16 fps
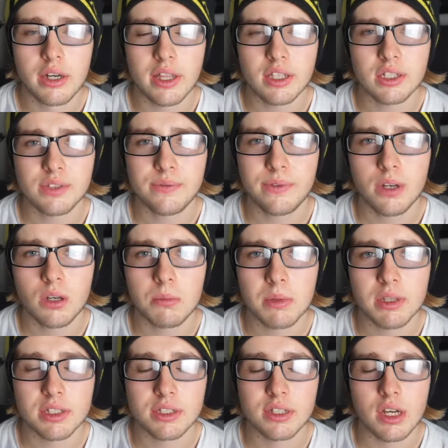Now this
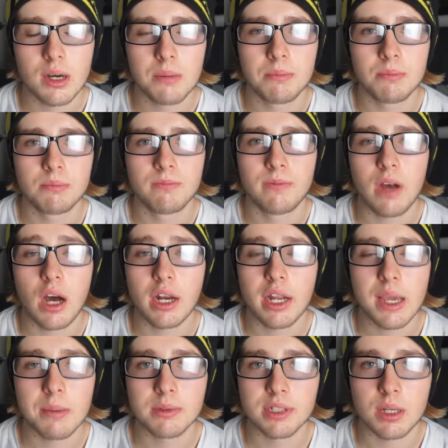film is on
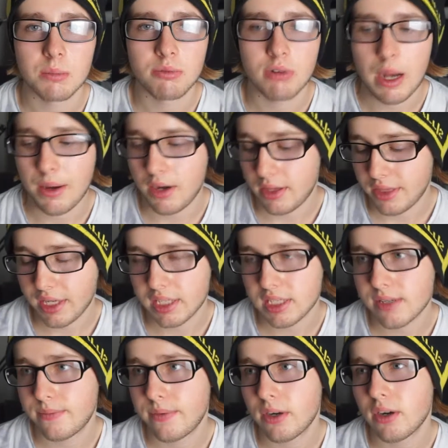Amazon Prime, and I think
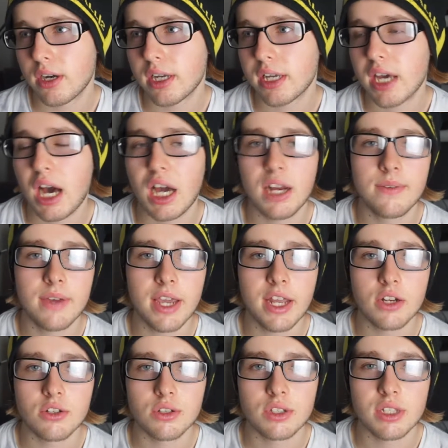it's a very kind of
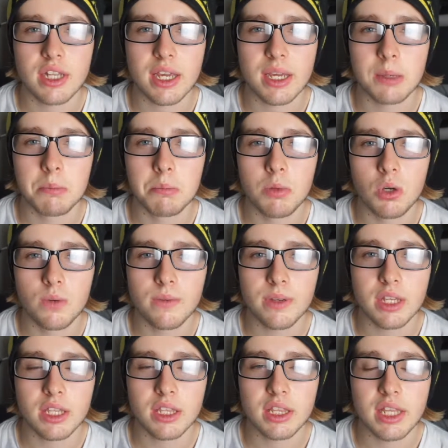interesting
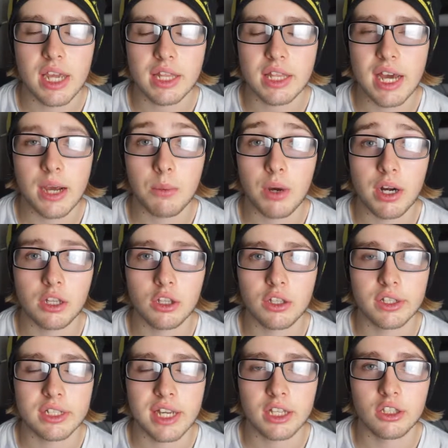movie that I want to
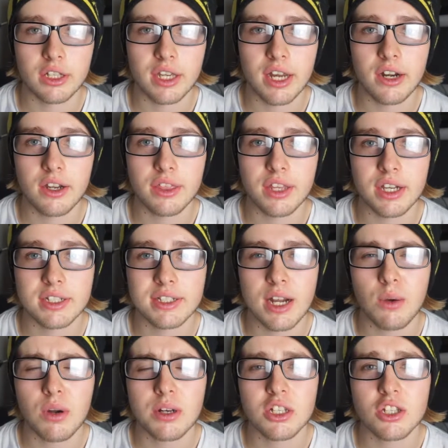take a look at and everything, because I
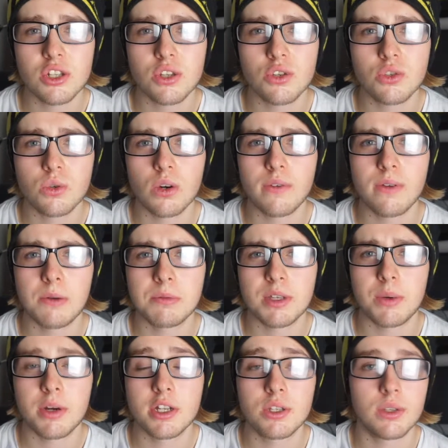don't want to just do short films,
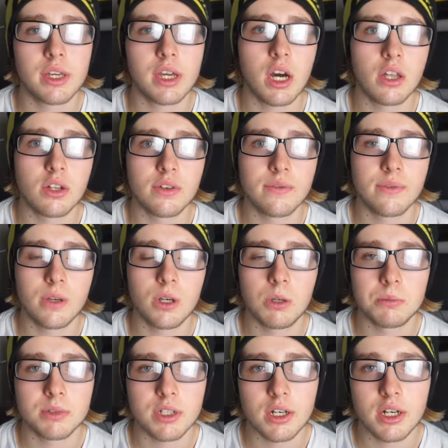I want to do like other
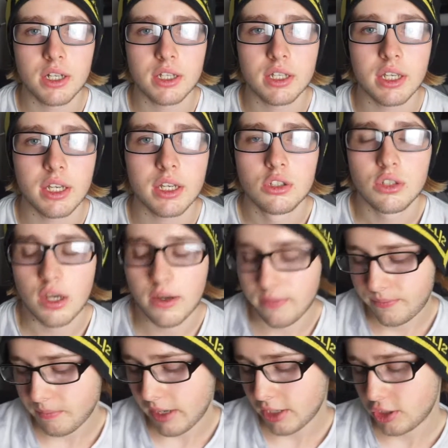films and everything. So I
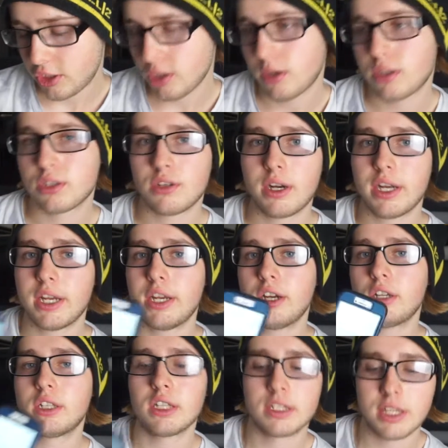have my show notes right
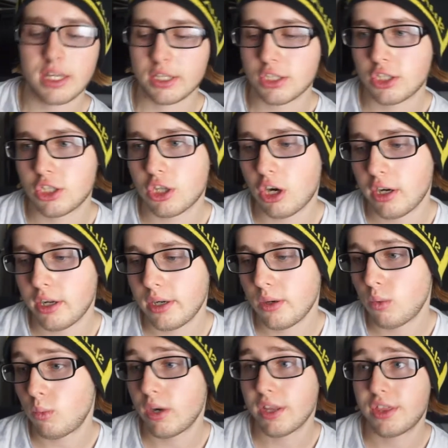here, and let's get started
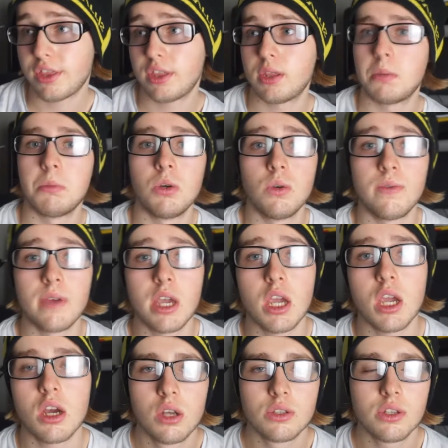with the
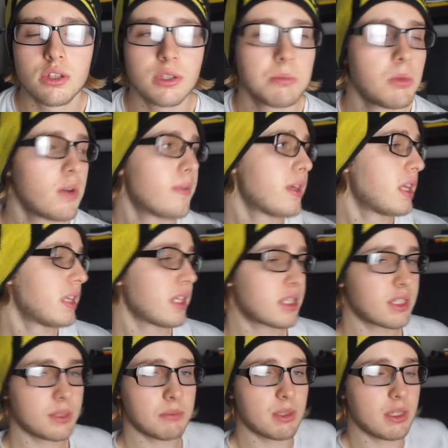movie. So this movie,
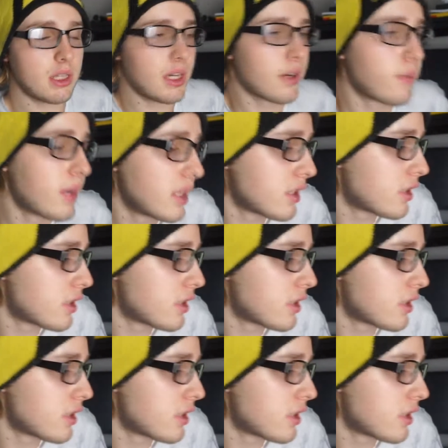let's read the